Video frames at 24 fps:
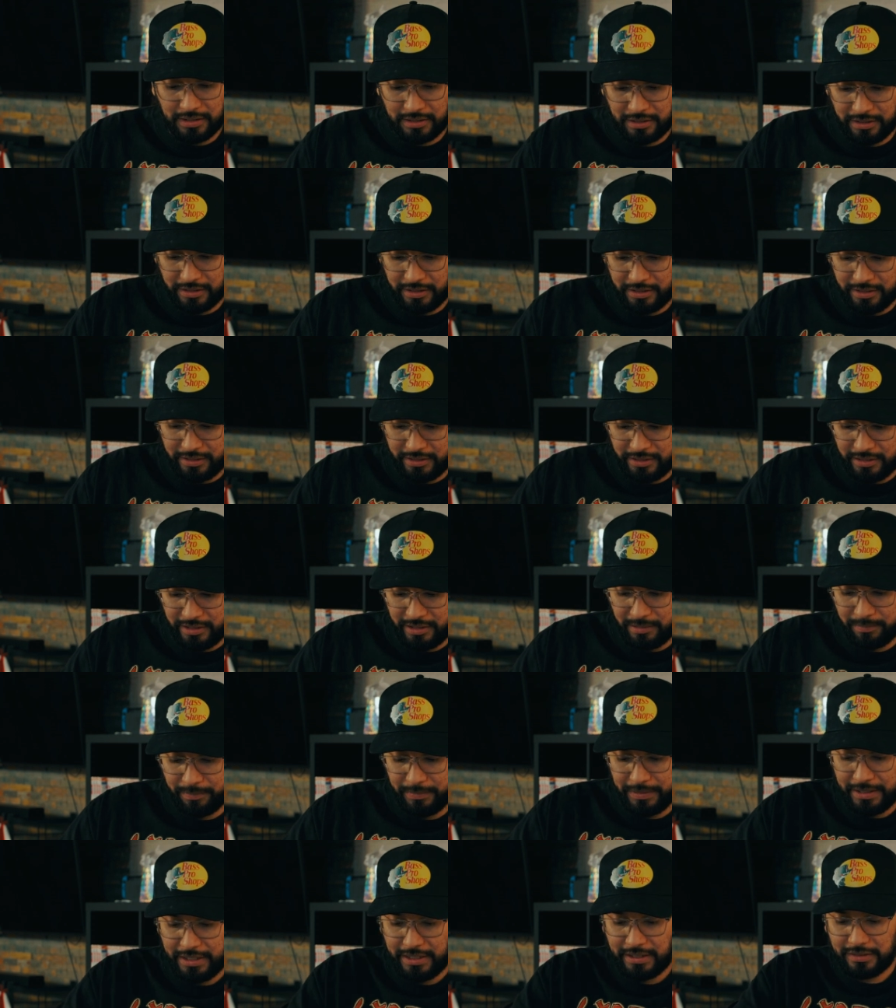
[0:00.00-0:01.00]
Up
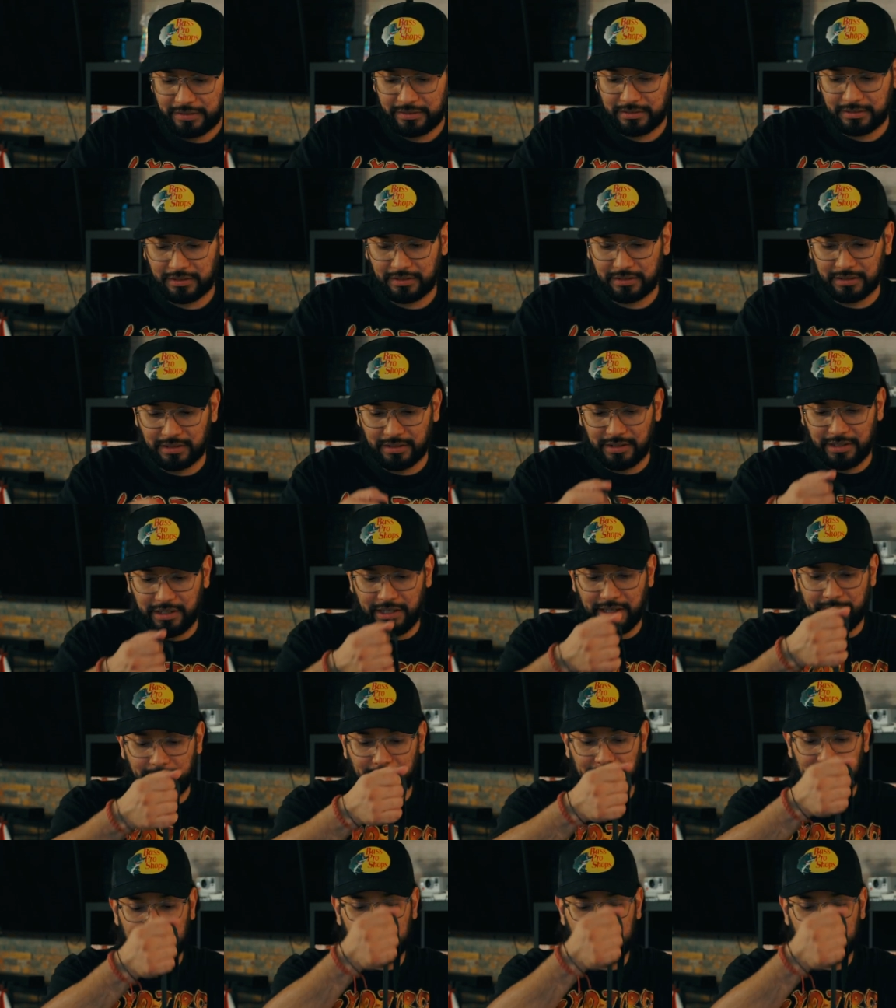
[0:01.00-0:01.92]
next, I have my